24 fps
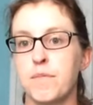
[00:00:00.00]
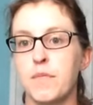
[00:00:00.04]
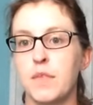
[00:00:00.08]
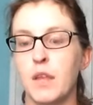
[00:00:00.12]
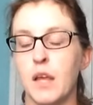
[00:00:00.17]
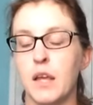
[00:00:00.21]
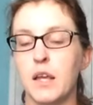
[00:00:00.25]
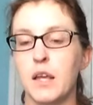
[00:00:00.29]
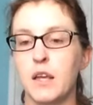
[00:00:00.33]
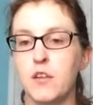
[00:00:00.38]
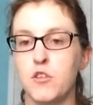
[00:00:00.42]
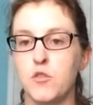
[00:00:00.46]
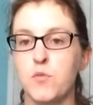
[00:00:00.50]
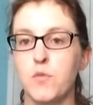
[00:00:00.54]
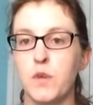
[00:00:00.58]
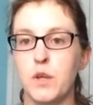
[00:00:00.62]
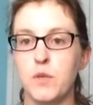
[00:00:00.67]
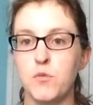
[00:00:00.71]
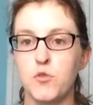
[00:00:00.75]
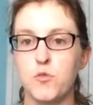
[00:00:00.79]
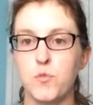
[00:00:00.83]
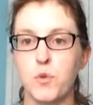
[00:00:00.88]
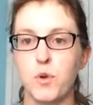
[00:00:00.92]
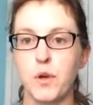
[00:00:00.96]
like
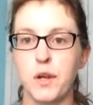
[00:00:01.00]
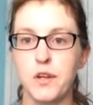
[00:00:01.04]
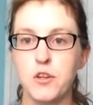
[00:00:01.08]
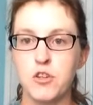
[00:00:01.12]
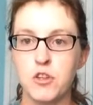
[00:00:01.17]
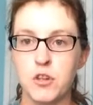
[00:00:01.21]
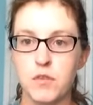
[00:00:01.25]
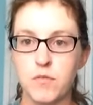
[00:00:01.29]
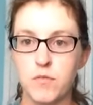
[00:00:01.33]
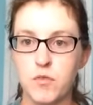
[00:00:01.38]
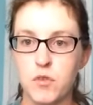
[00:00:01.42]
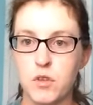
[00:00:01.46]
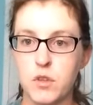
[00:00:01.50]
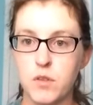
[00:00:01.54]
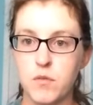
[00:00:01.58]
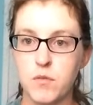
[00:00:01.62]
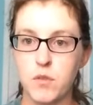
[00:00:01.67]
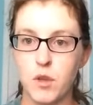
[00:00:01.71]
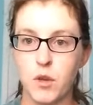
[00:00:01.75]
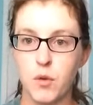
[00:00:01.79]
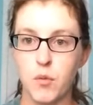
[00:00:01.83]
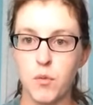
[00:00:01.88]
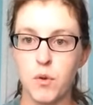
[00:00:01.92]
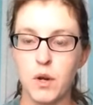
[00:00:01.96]
inspiration for
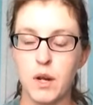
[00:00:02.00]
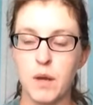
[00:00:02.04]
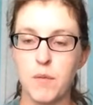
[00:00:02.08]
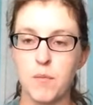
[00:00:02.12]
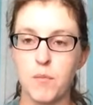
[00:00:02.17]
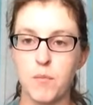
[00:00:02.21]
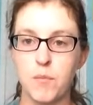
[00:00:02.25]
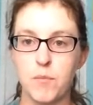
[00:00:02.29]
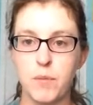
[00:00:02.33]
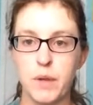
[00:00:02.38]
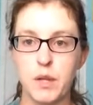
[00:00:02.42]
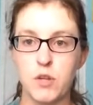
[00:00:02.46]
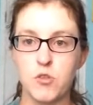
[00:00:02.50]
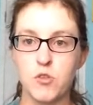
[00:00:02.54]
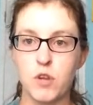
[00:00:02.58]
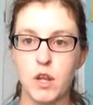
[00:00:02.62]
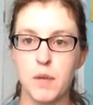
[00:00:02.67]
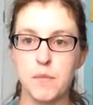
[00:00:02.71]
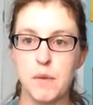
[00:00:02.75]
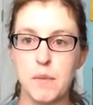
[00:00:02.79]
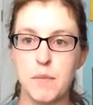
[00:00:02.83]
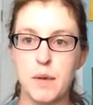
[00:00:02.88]
what I'm picturing in my